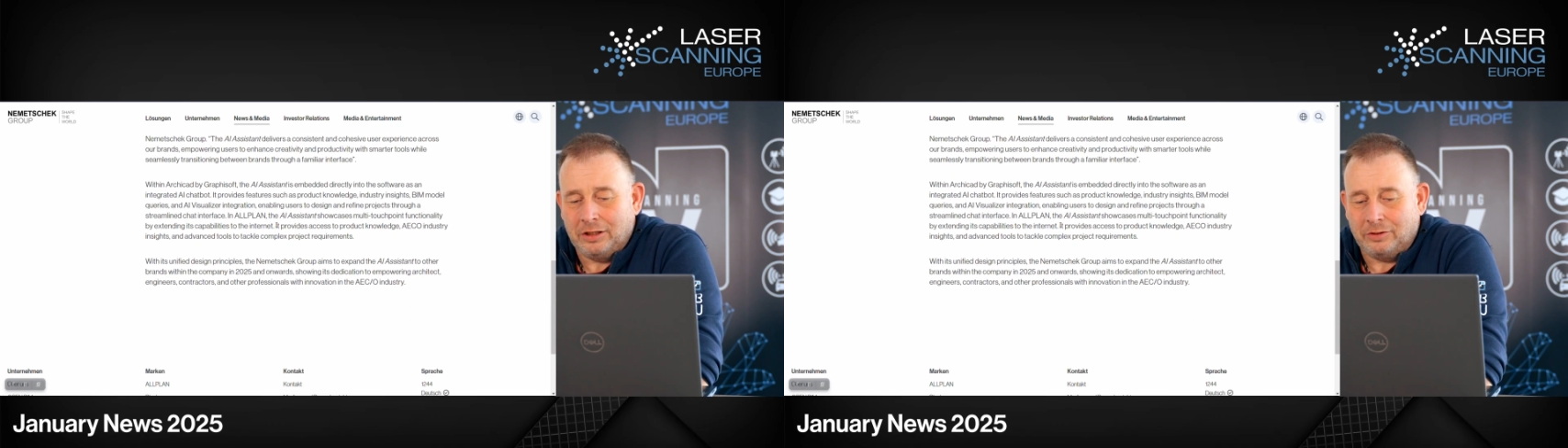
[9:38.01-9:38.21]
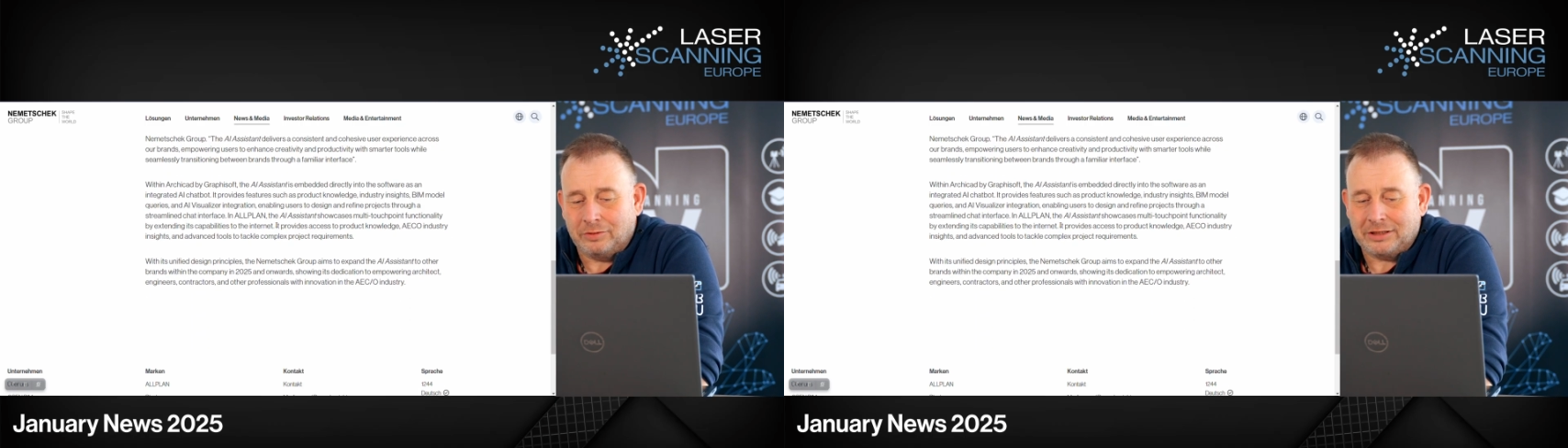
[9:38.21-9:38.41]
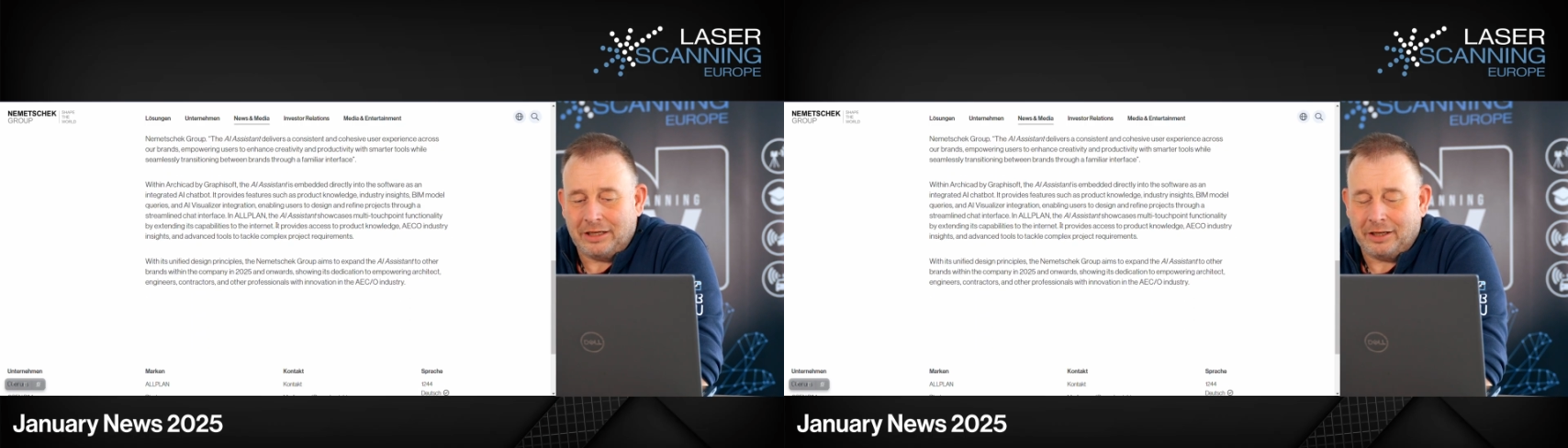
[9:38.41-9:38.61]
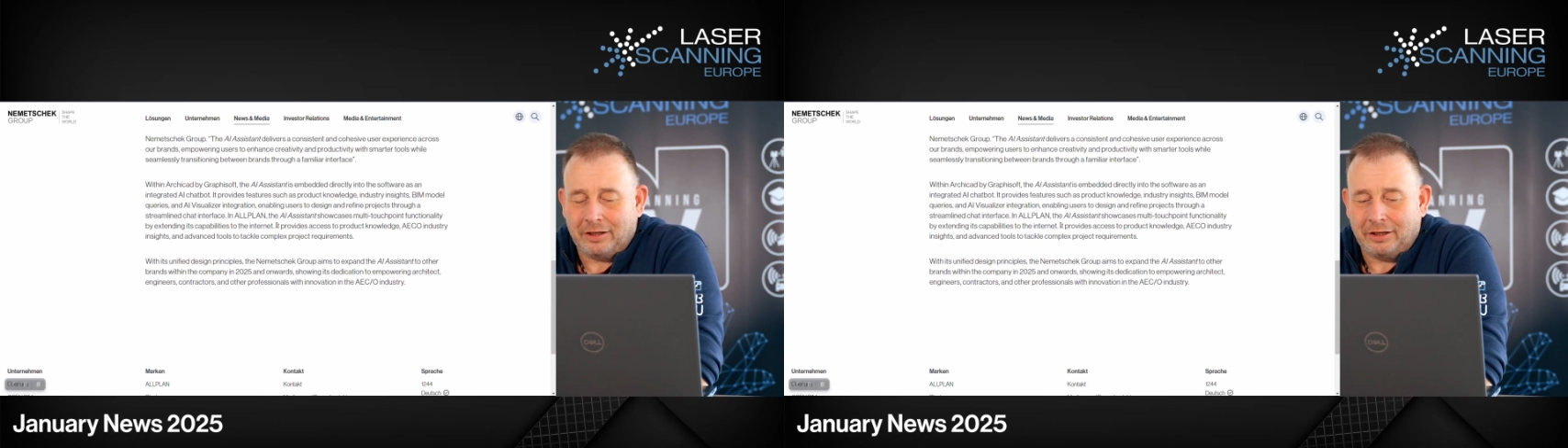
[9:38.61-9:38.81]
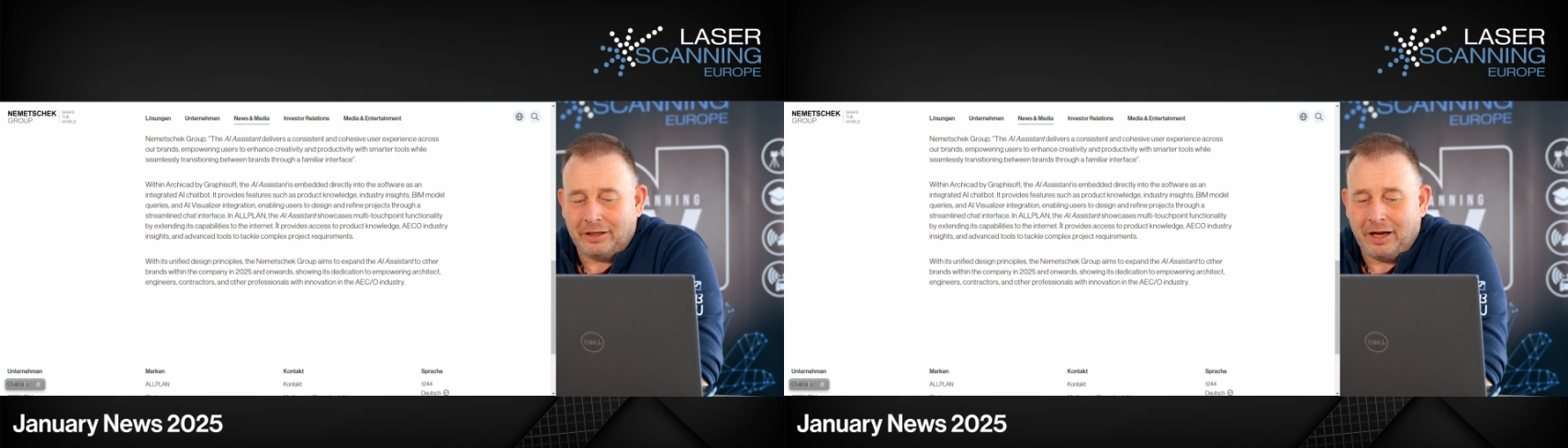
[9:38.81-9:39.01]
use
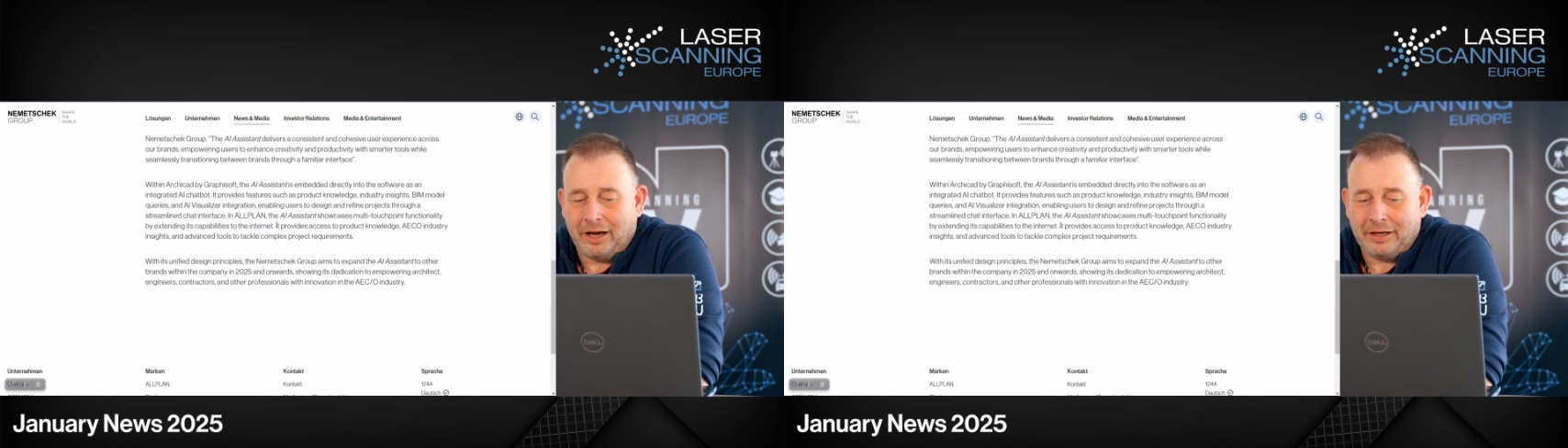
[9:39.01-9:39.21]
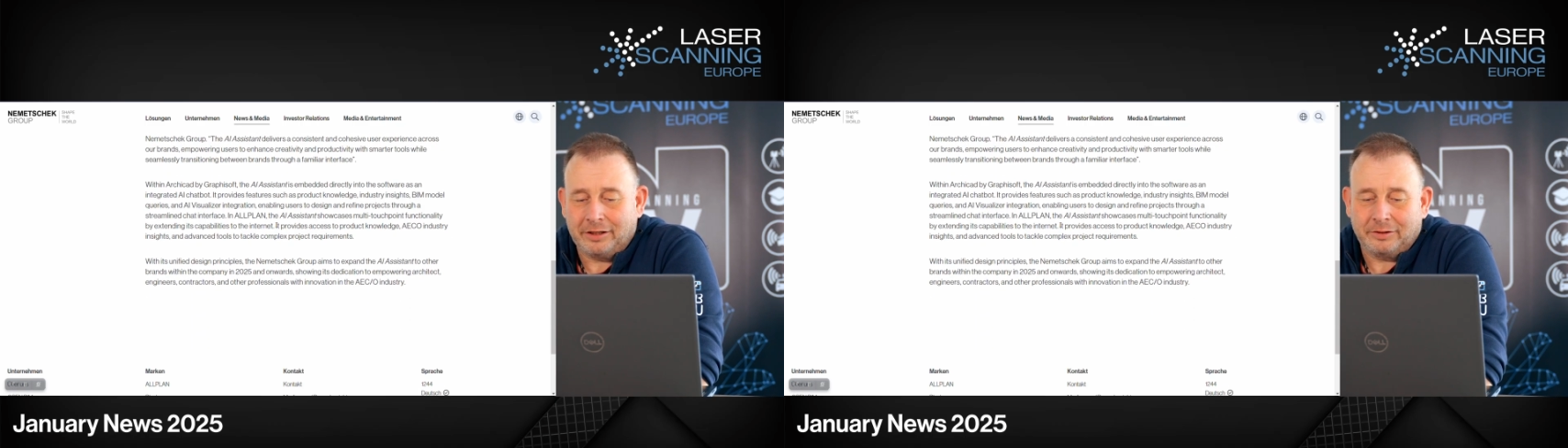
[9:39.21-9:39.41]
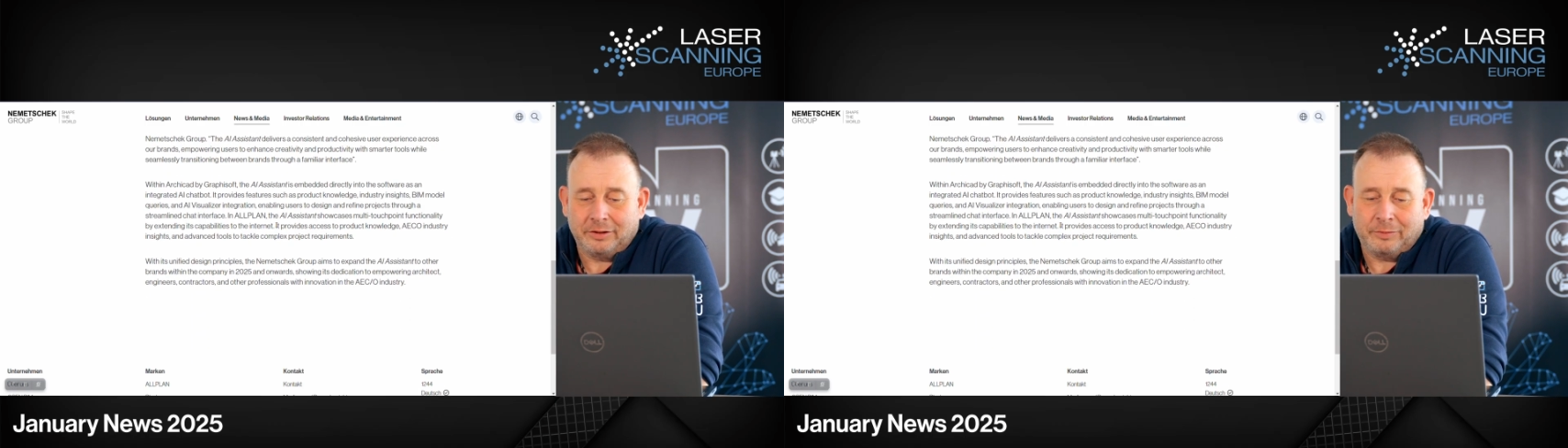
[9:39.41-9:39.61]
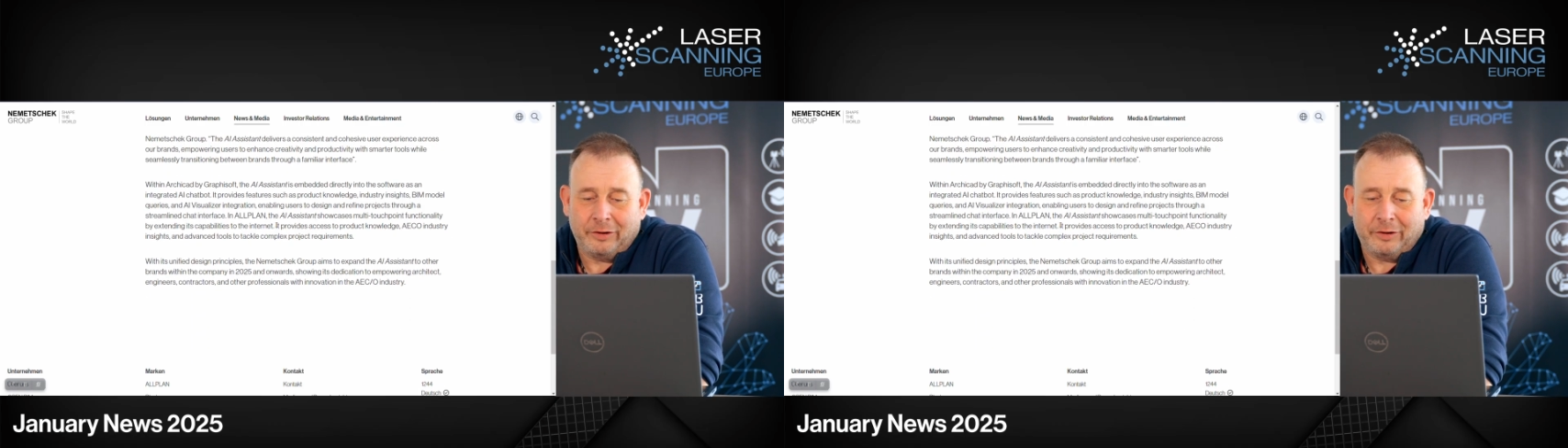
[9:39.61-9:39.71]
the AI